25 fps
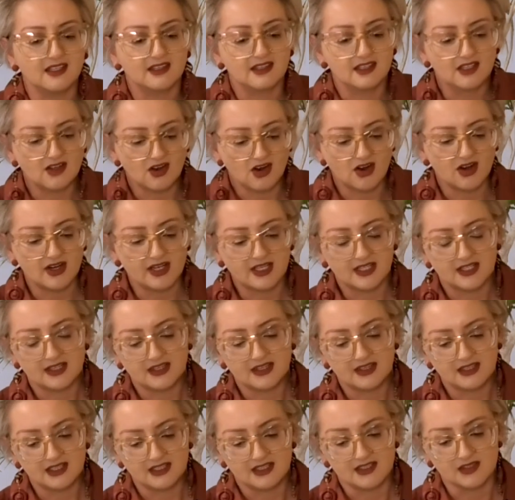that I
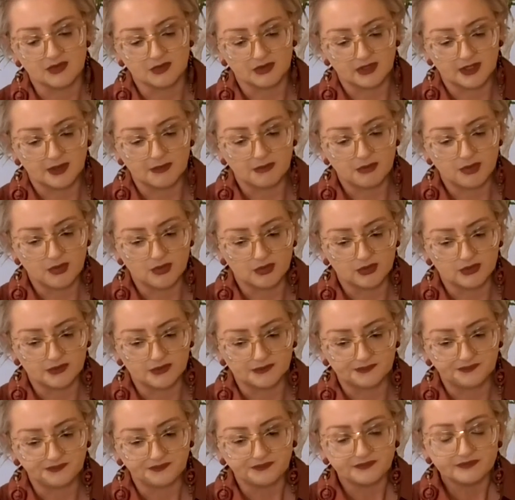think is really
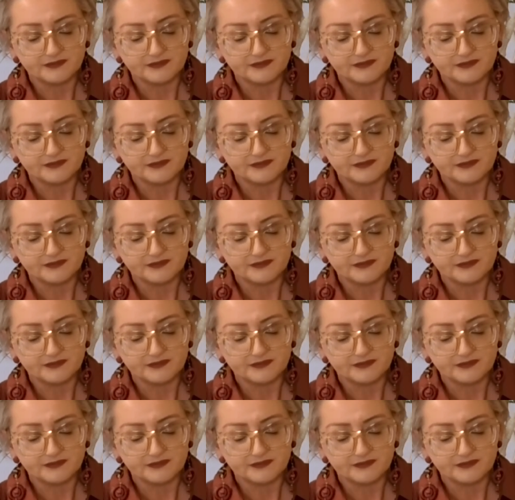important.